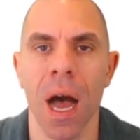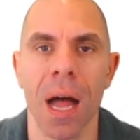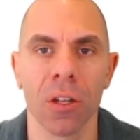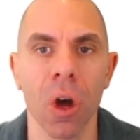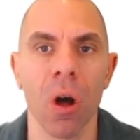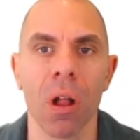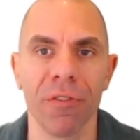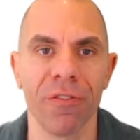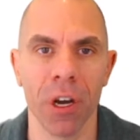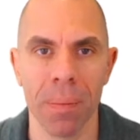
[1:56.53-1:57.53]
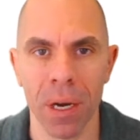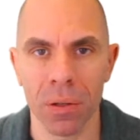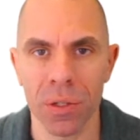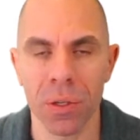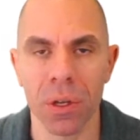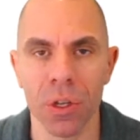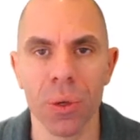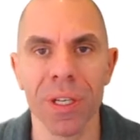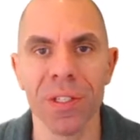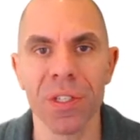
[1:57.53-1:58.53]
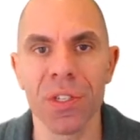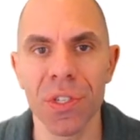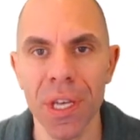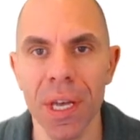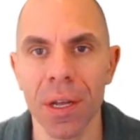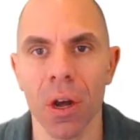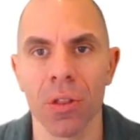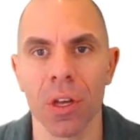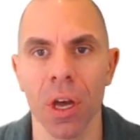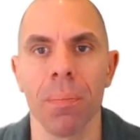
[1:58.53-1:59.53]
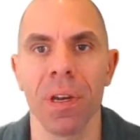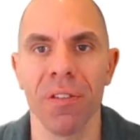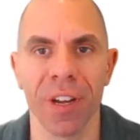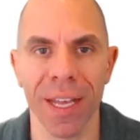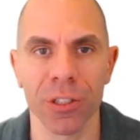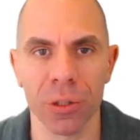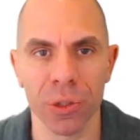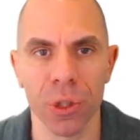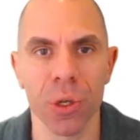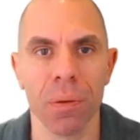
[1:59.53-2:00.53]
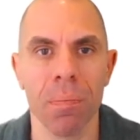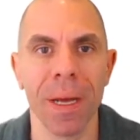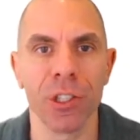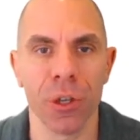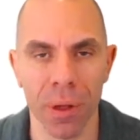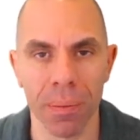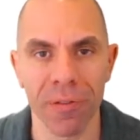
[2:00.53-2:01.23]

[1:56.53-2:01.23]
I'll call fundamentals. You can see it on the company financials. You can measure them.